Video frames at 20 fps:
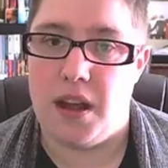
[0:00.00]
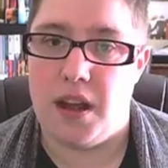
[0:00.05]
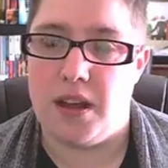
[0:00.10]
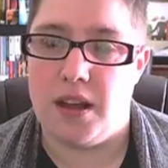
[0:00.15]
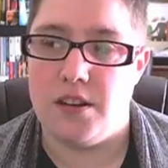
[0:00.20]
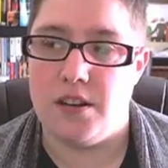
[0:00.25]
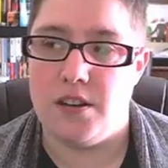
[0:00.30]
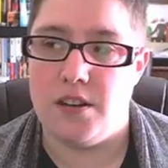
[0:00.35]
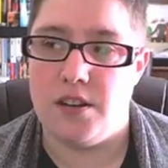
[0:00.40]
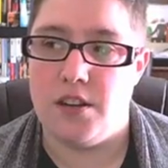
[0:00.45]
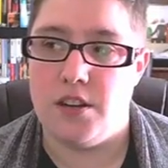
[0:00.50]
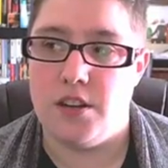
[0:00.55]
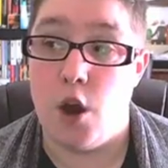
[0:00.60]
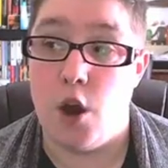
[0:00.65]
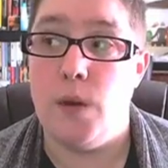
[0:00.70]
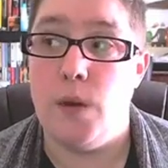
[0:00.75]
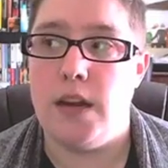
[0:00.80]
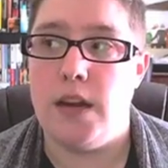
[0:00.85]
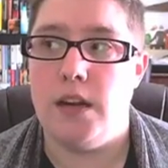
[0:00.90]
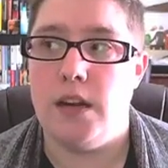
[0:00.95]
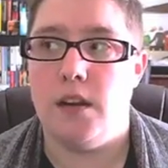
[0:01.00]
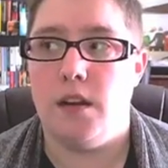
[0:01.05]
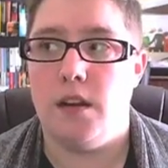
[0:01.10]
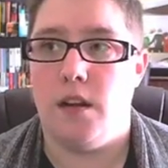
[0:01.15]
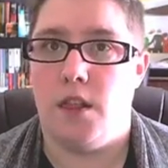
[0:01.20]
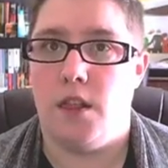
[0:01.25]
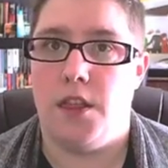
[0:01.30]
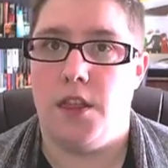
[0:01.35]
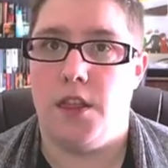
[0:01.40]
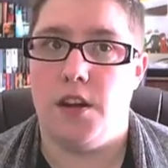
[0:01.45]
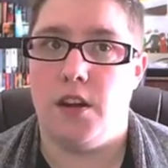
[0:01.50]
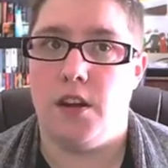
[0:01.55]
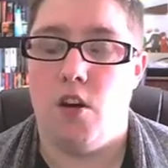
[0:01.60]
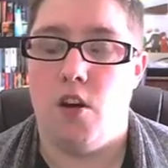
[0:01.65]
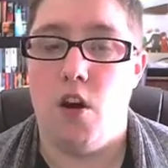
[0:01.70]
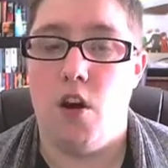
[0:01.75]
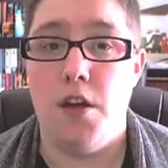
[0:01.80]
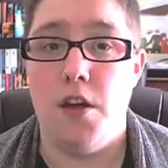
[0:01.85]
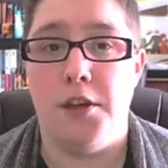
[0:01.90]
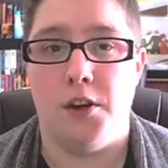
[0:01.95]
And knowing the
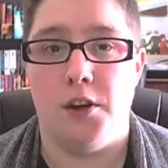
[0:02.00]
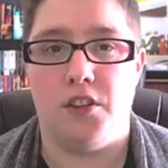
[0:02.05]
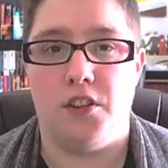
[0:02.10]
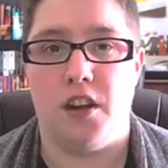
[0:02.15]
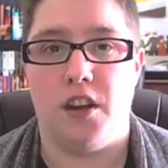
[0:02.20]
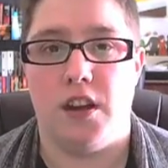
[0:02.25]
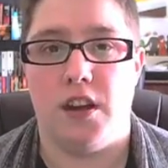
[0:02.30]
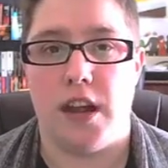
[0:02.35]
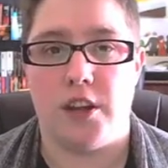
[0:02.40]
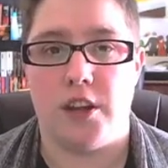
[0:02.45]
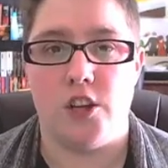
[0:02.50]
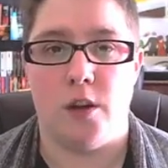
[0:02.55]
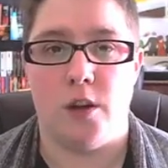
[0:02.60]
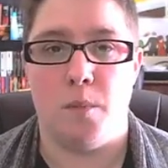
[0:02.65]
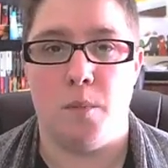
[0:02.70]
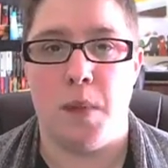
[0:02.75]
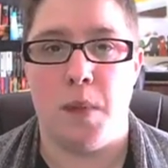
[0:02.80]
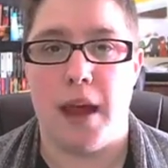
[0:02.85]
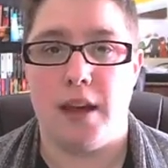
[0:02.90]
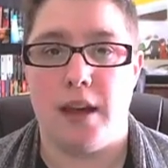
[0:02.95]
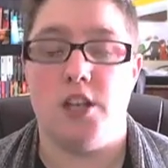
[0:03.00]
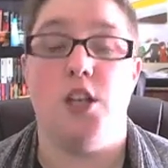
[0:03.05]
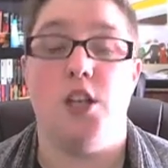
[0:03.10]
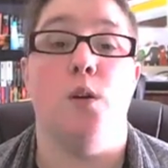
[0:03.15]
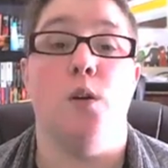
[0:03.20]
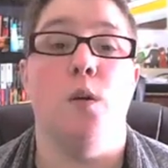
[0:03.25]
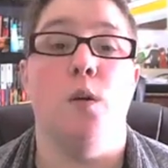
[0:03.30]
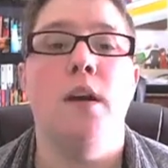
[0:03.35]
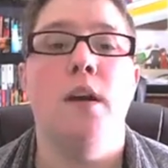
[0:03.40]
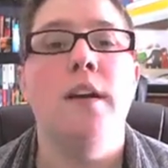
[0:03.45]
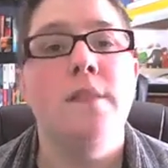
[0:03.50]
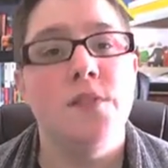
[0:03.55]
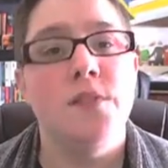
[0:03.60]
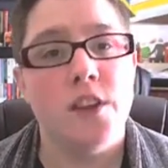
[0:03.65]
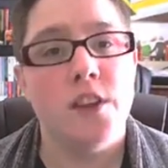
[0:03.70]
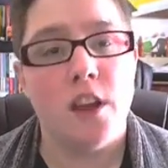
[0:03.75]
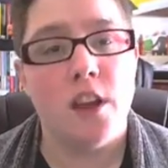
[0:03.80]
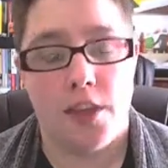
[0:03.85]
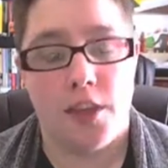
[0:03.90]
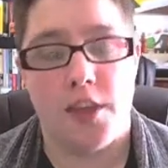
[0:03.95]
author's connection back to
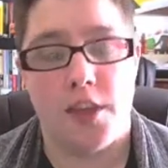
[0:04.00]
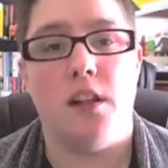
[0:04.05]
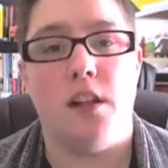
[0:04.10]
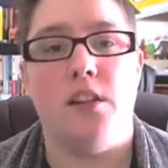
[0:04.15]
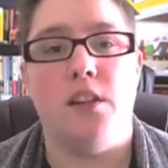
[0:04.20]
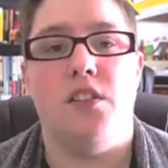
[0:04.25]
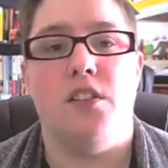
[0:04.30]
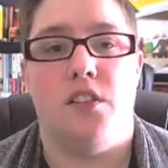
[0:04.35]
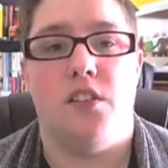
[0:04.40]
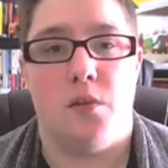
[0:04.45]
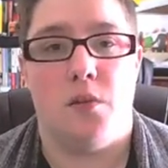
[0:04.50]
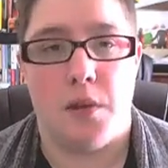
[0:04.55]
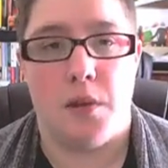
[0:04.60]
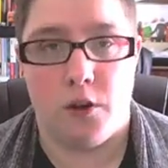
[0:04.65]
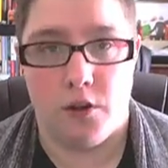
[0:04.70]
Catholicism and